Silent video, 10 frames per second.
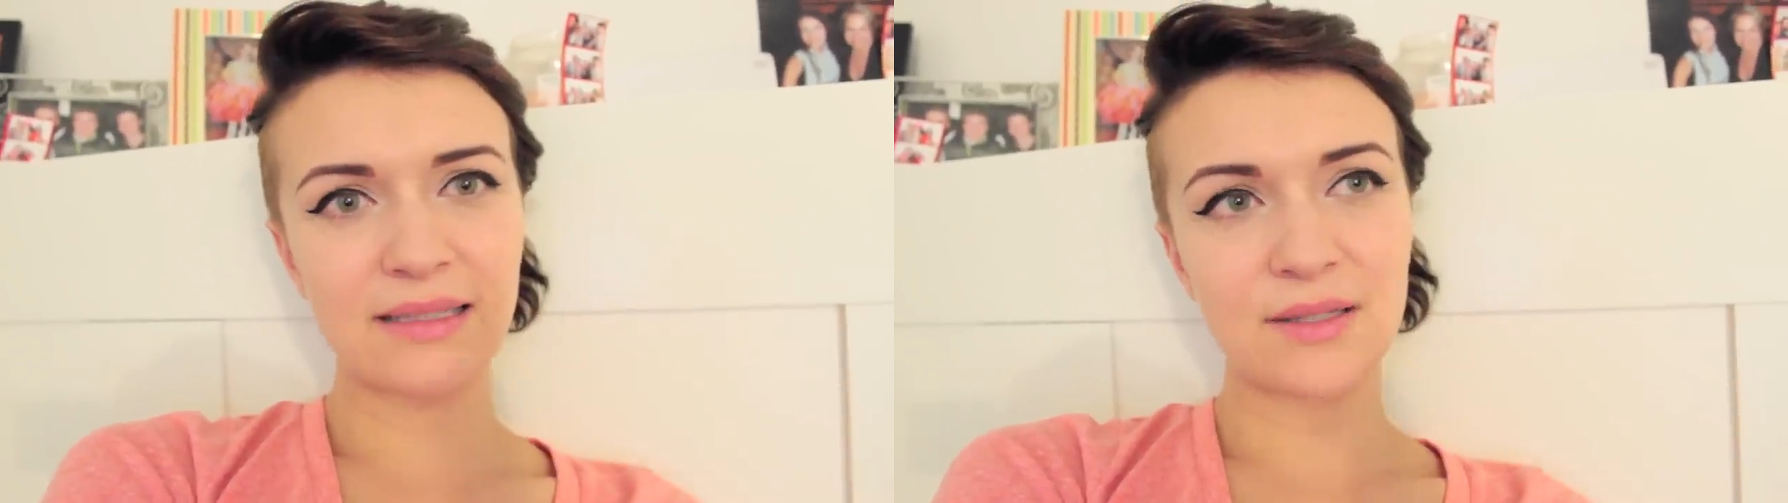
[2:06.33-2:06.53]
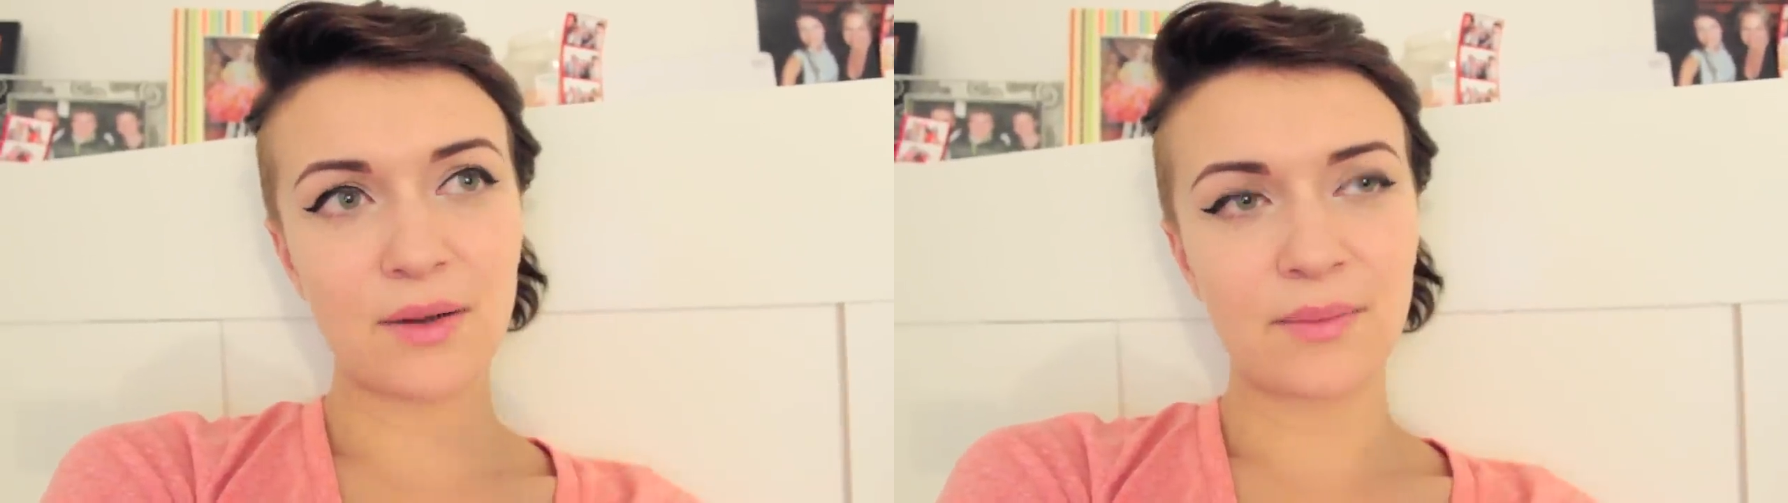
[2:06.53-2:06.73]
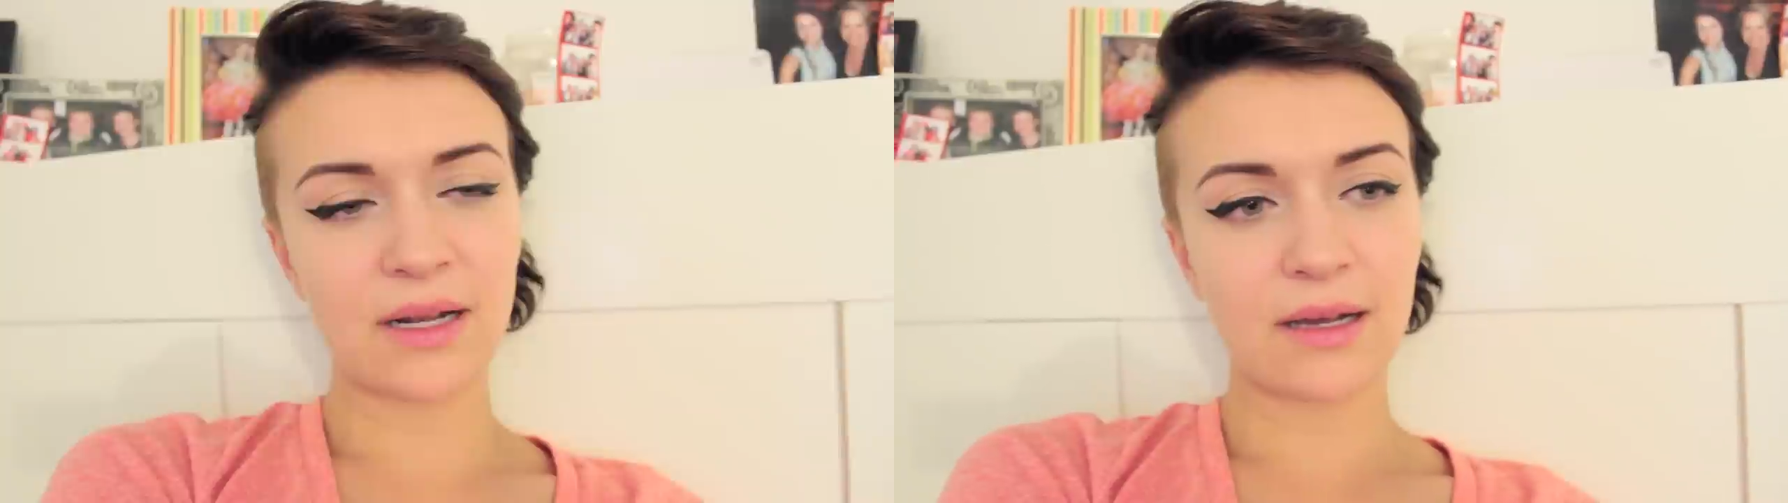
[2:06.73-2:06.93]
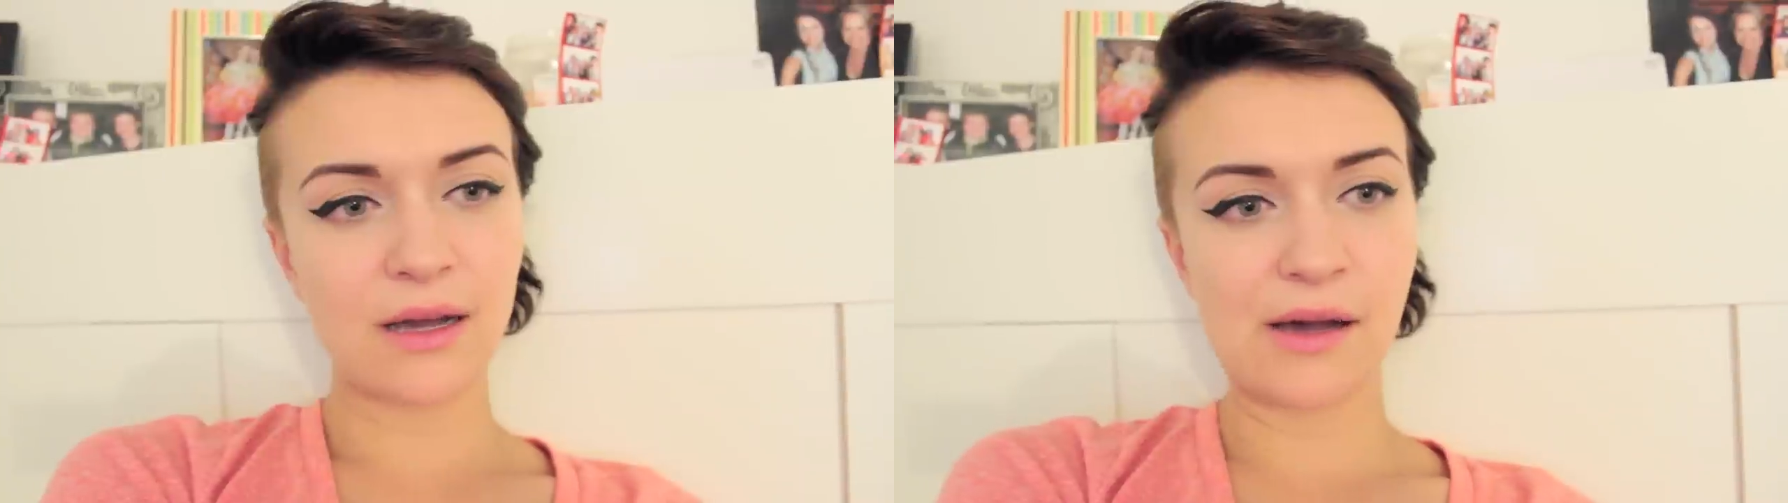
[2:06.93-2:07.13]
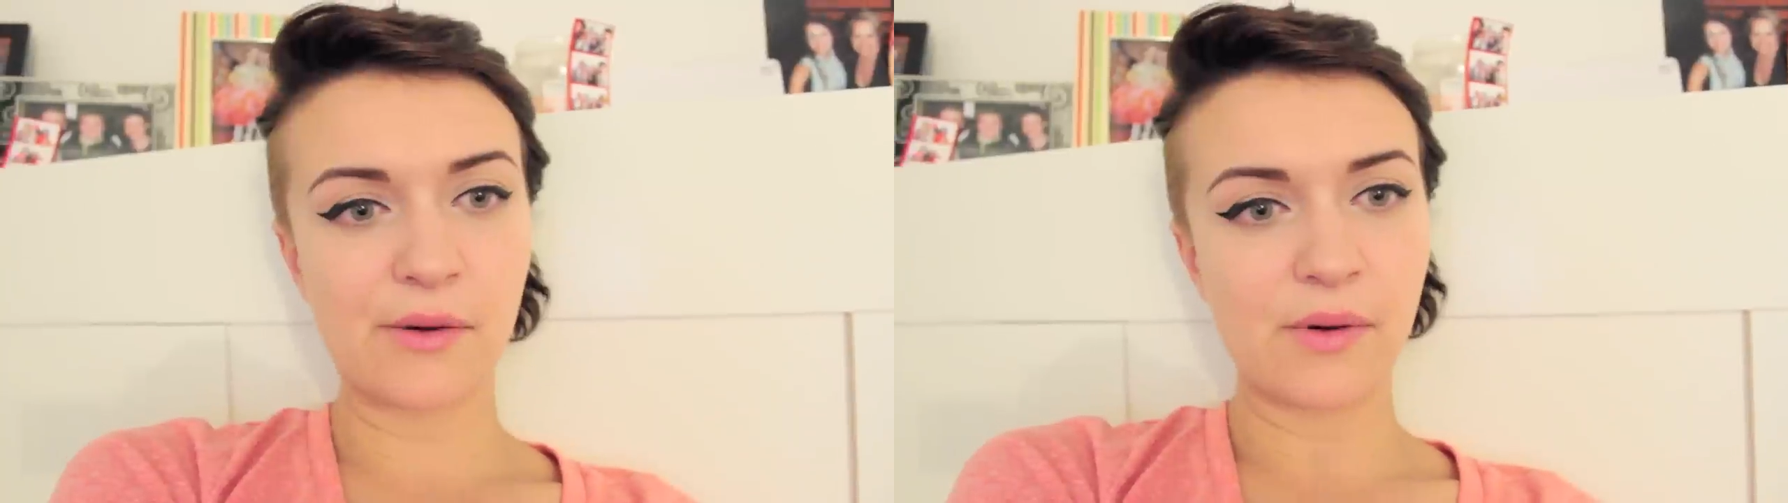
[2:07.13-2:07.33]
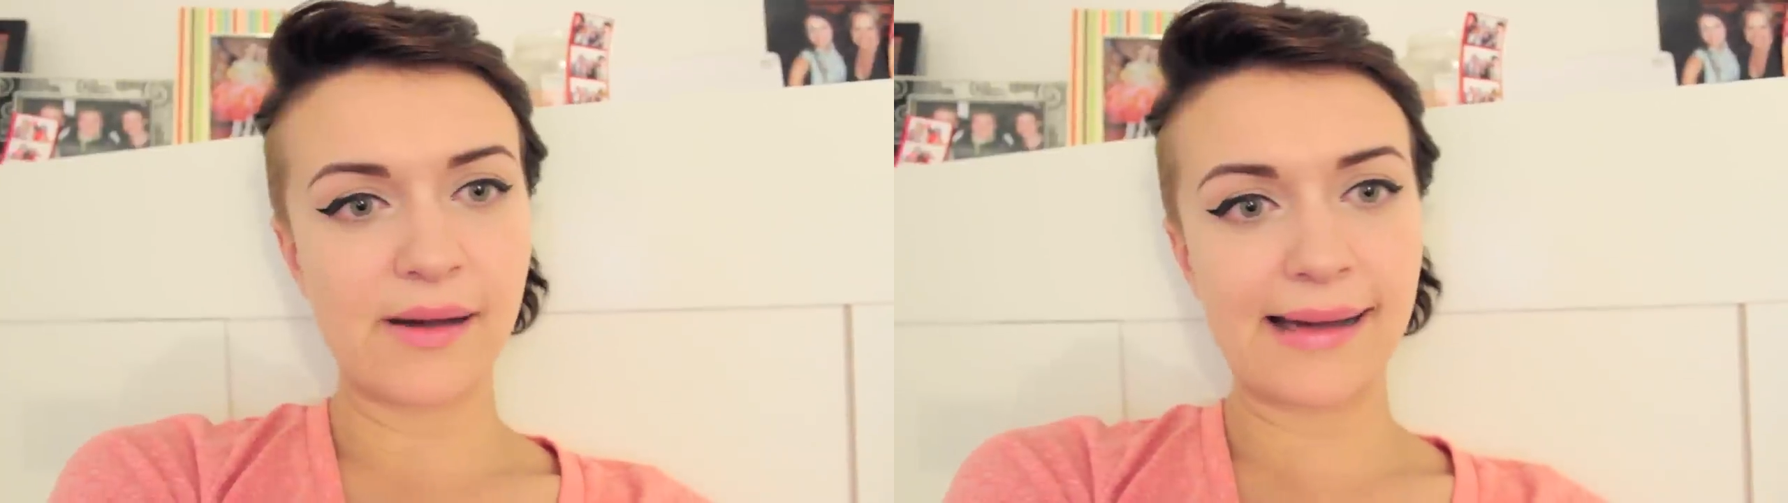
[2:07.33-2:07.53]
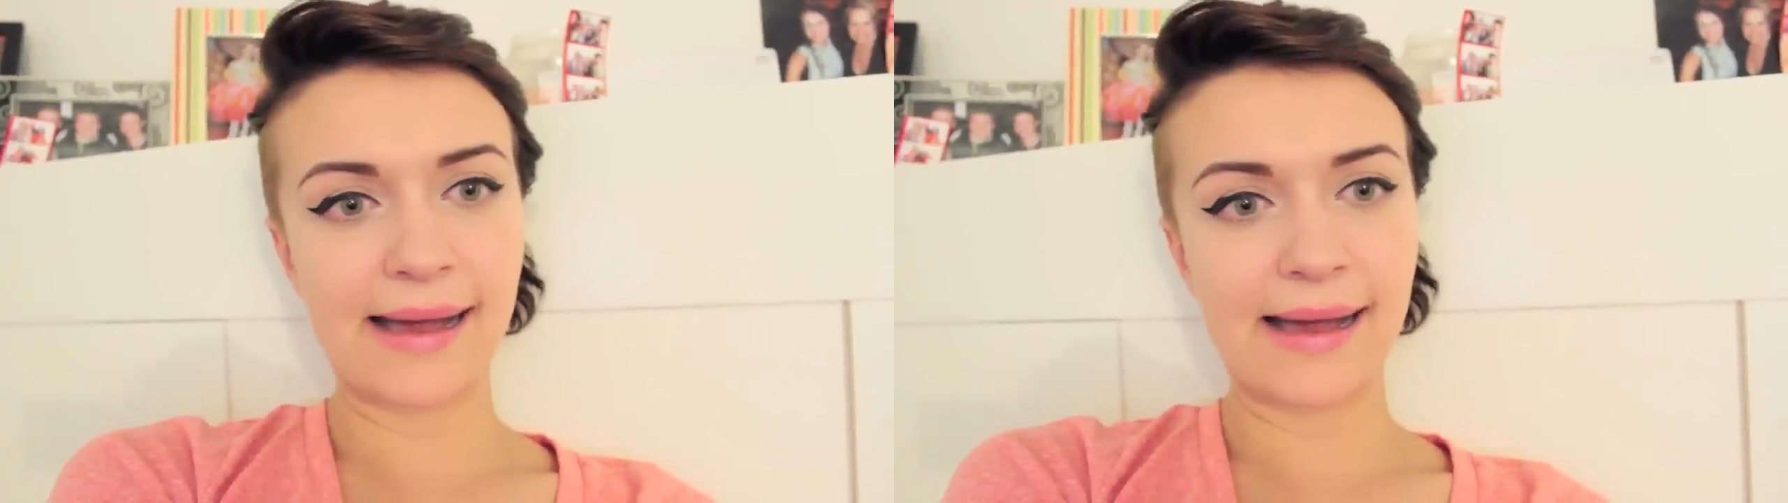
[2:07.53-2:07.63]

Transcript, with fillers: So I'm gonna go.